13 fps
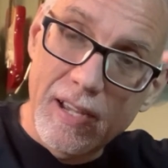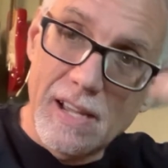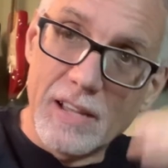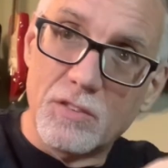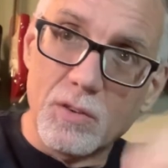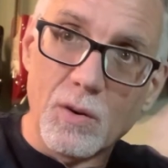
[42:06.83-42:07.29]

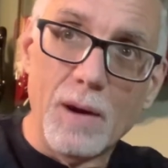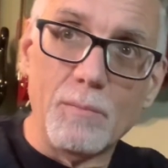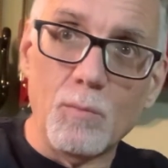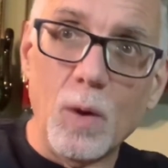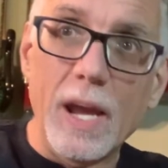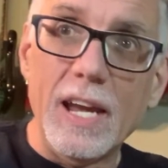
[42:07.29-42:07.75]
And so
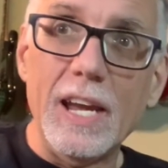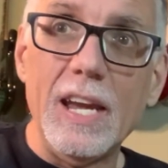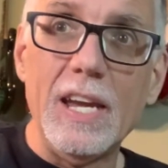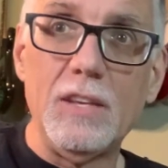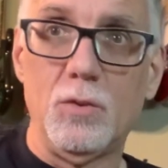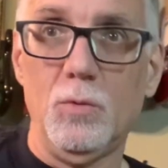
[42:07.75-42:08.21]
I'm
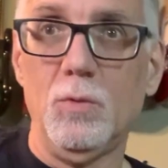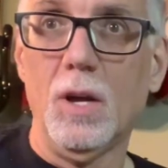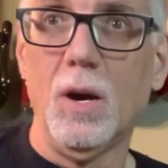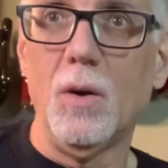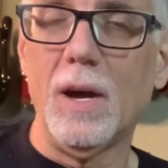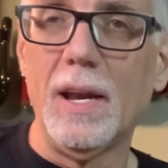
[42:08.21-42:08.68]
way too
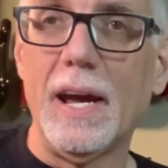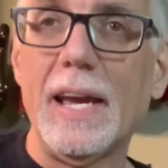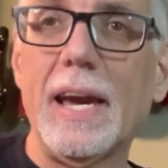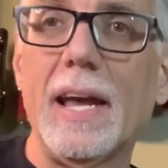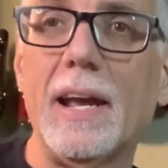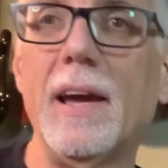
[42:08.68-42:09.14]
low, and I
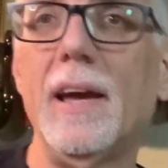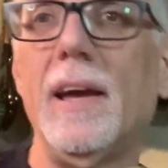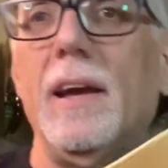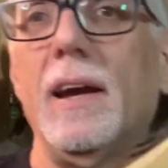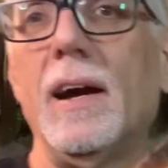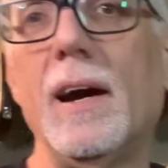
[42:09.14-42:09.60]
got to
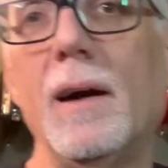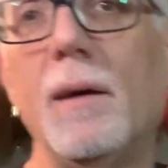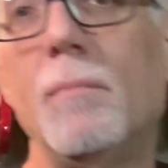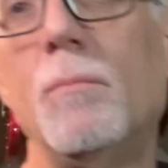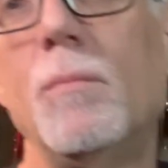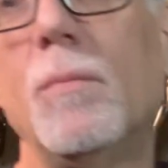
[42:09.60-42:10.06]

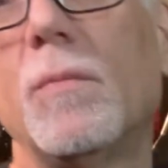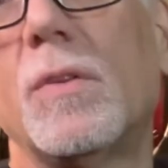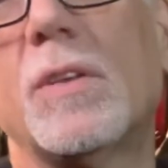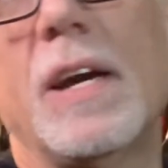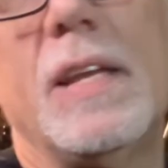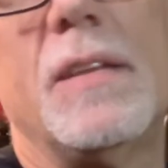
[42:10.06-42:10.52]

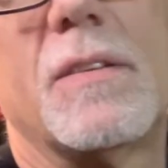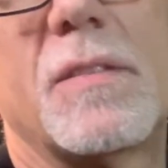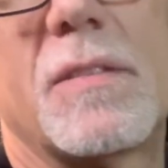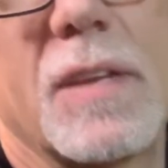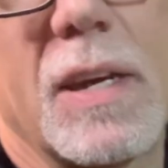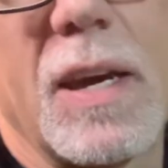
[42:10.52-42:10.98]
tighten
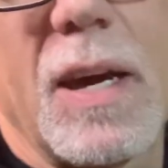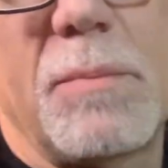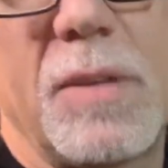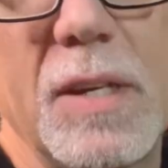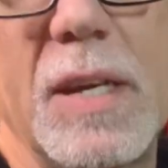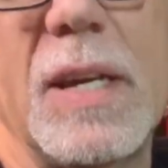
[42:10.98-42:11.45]
this thing up
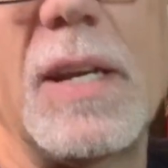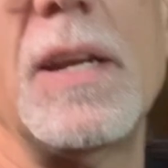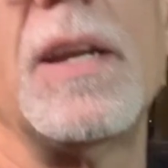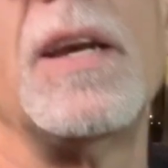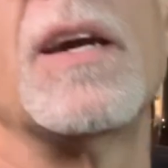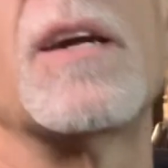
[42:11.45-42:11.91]
to get it
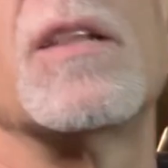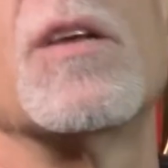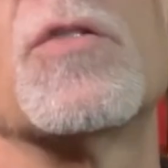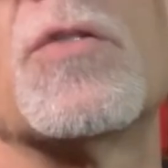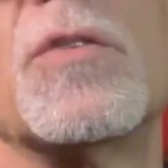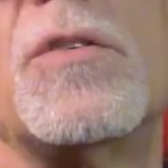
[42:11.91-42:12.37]

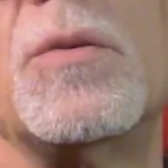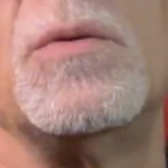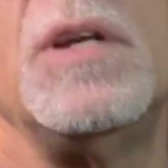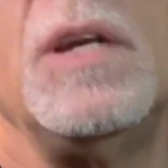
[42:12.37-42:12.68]
closer to an